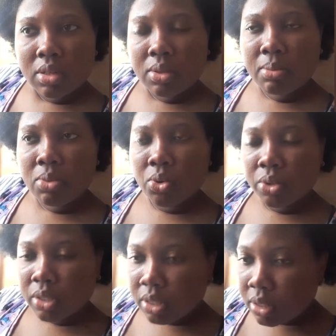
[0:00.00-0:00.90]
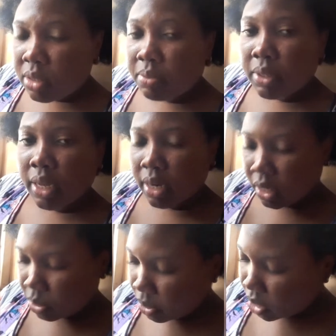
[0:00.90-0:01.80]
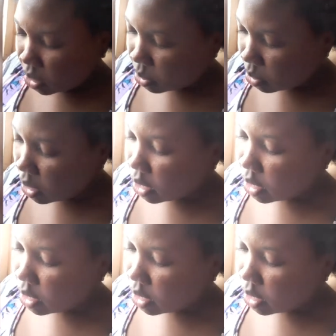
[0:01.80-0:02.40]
the most. Yeah, that's pretty much, yeah,